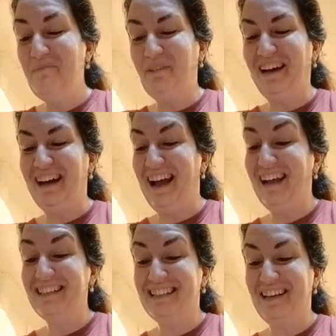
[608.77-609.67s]
But I
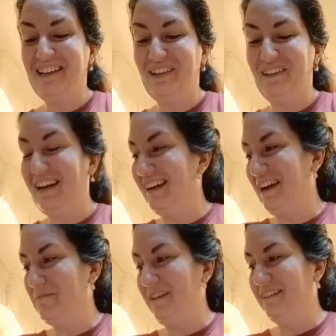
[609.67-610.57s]
had to tell you,
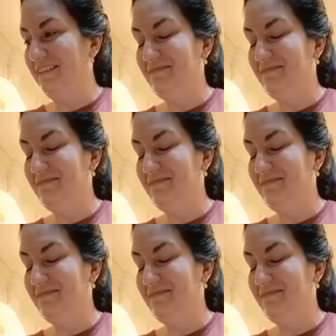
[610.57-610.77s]
I mean,